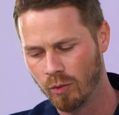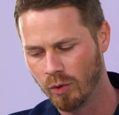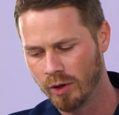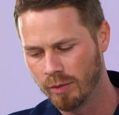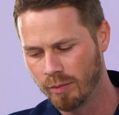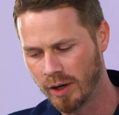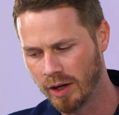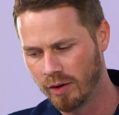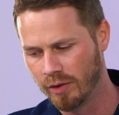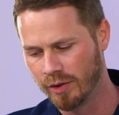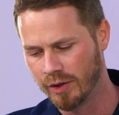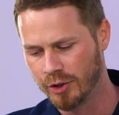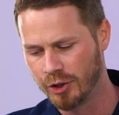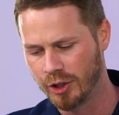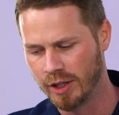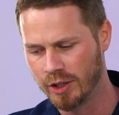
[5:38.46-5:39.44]
what about the
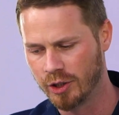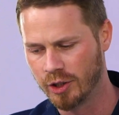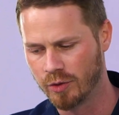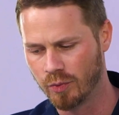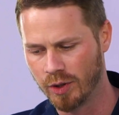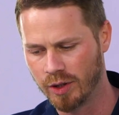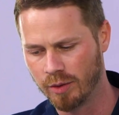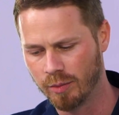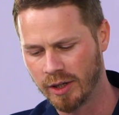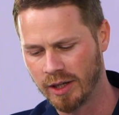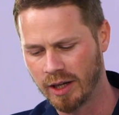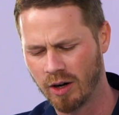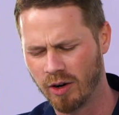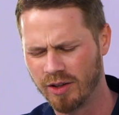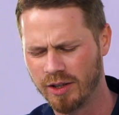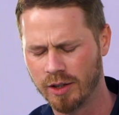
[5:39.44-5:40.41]
changes within
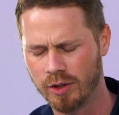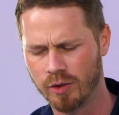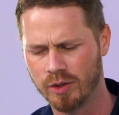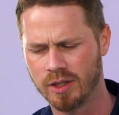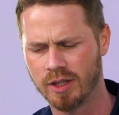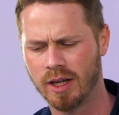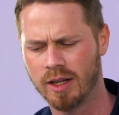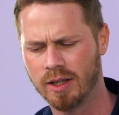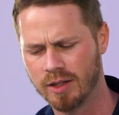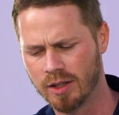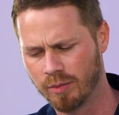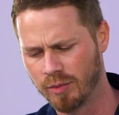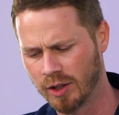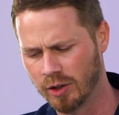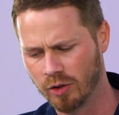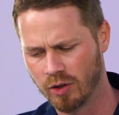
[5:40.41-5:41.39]
Macau? I think you'd said
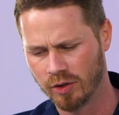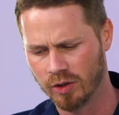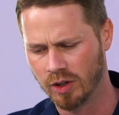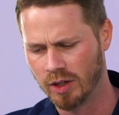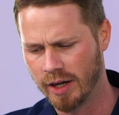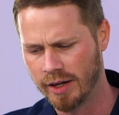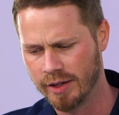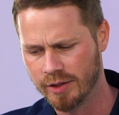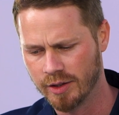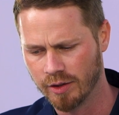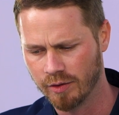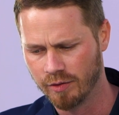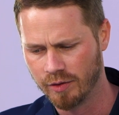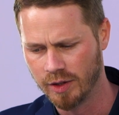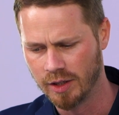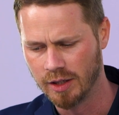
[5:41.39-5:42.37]
something along the lines
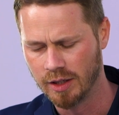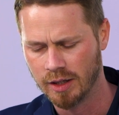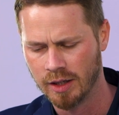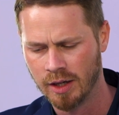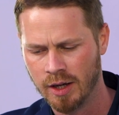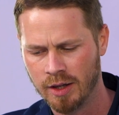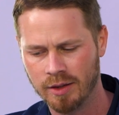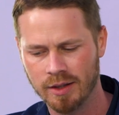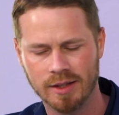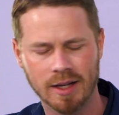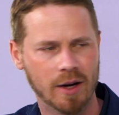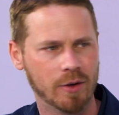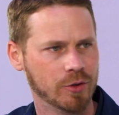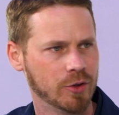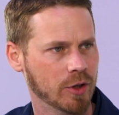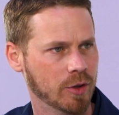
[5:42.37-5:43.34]
of the
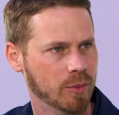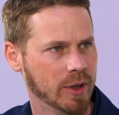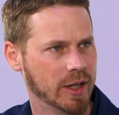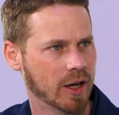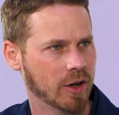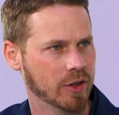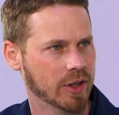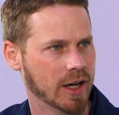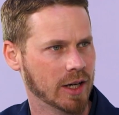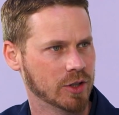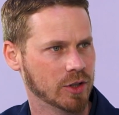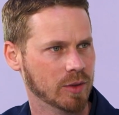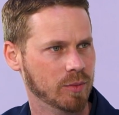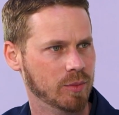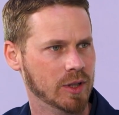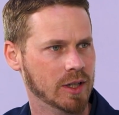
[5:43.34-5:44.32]
downturn in Macau could
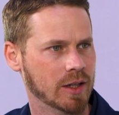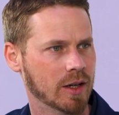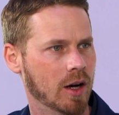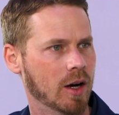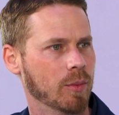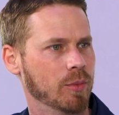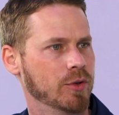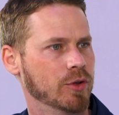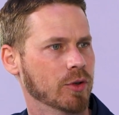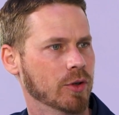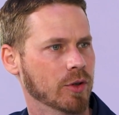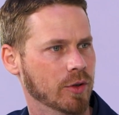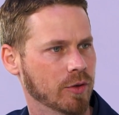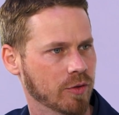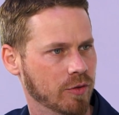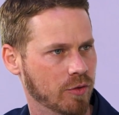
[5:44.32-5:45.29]
actually be an
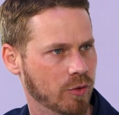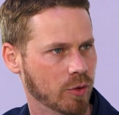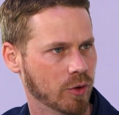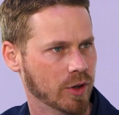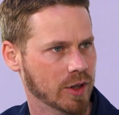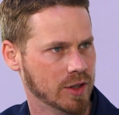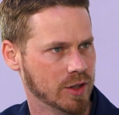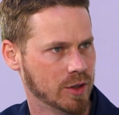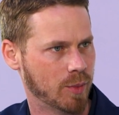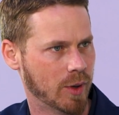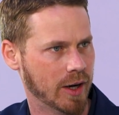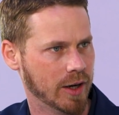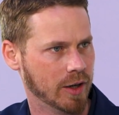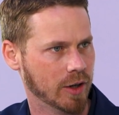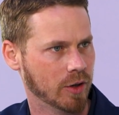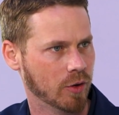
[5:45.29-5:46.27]
upturn for
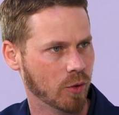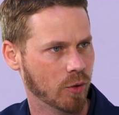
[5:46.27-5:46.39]
INSIRE,